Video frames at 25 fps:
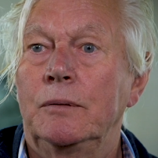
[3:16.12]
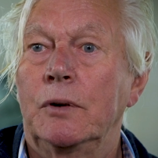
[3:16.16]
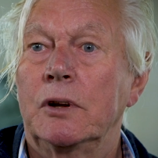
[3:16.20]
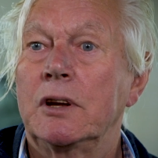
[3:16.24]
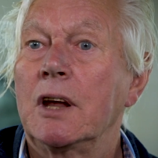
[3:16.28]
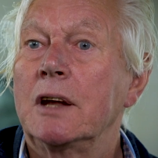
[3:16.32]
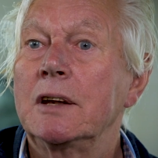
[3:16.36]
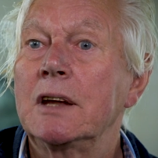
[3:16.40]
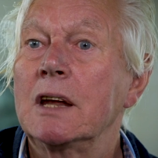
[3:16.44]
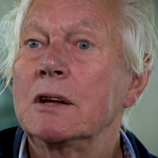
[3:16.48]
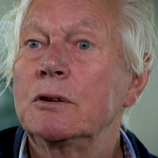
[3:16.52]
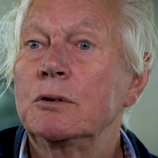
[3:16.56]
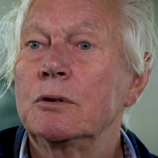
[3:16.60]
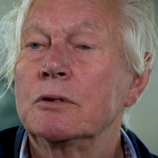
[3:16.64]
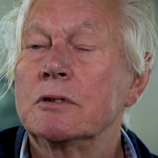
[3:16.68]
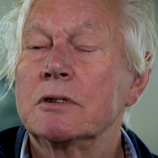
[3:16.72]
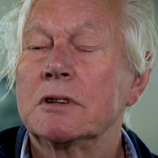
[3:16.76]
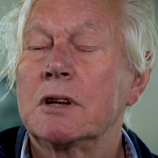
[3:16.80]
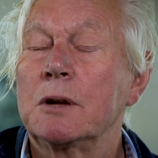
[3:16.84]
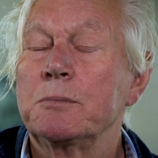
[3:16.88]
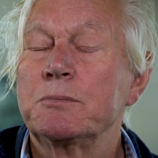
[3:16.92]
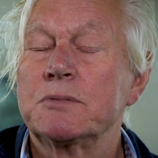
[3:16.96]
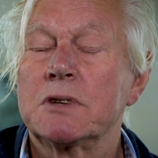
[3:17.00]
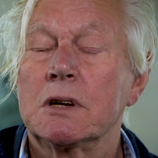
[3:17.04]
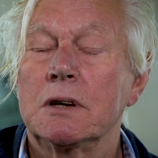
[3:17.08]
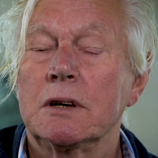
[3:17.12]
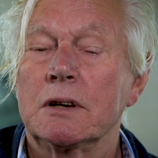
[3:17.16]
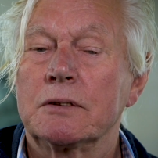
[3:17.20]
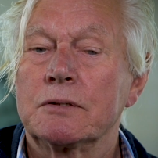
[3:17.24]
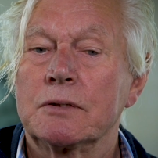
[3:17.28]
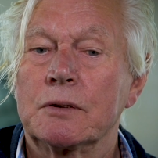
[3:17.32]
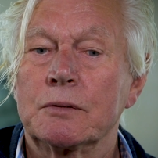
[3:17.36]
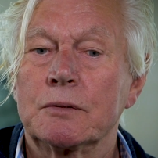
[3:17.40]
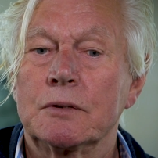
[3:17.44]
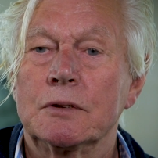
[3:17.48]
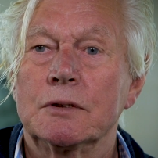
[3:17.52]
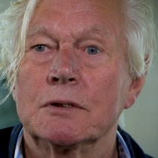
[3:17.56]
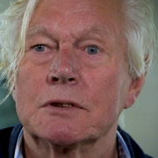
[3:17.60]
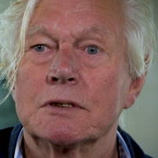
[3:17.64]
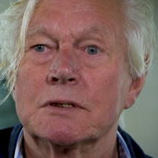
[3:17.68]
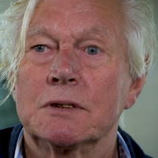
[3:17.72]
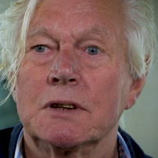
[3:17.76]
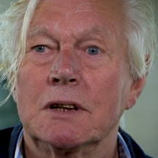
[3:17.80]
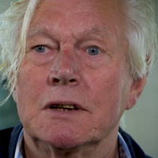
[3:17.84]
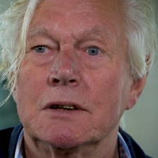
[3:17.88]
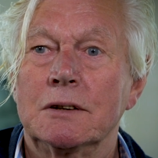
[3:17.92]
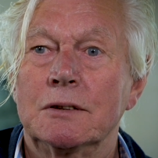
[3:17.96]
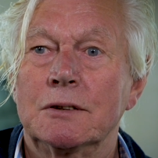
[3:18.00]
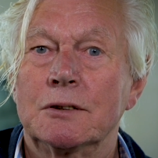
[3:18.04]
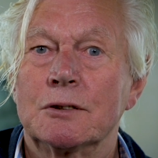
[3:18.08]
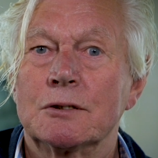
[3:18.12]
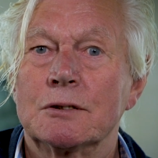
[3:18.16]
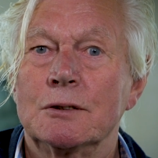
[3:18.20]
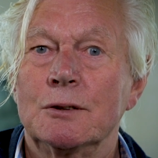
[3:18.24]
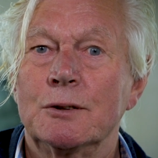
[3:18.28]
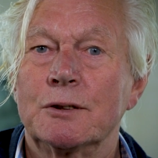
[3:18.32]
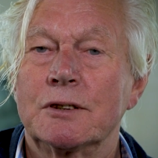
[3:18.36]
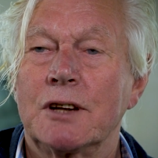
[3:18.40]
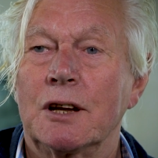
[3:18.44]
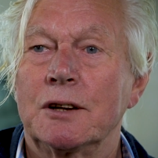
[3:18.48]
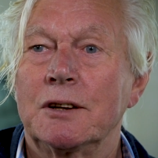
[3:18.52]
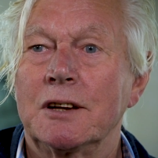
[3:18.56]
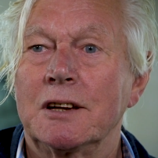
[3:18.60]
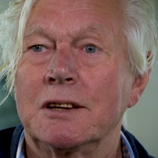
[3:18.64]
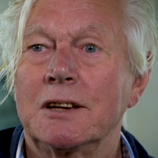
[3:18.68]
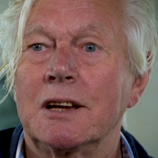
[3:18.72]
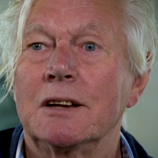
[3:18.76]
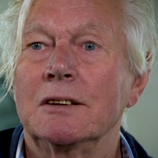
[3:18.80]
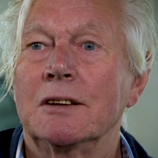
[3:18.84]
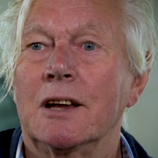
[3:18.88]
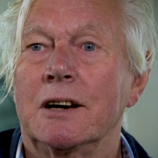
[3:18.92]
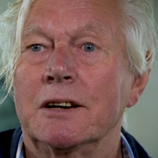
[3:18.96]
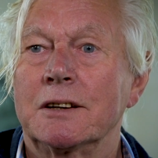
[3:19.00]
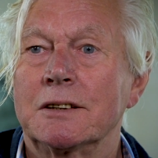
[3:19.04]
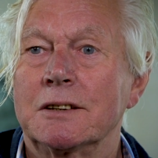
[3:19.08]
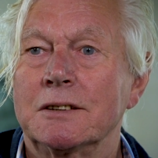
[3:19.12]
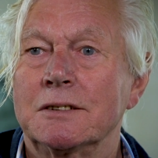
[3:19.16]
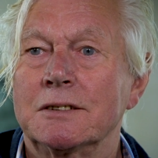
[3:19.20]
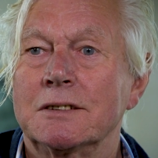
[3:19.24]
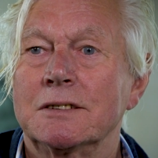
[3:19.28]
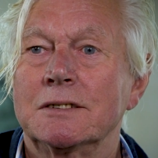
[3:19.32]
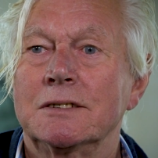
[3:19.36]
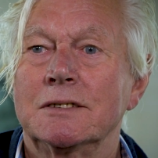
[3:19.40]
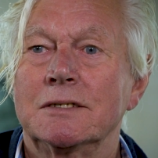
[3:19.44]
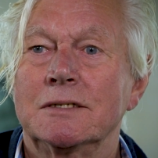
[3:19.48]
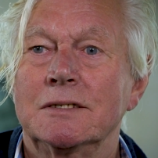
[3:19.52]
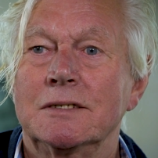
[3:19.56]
But they didn't do it themselves, of course. They just looked at it and liked it.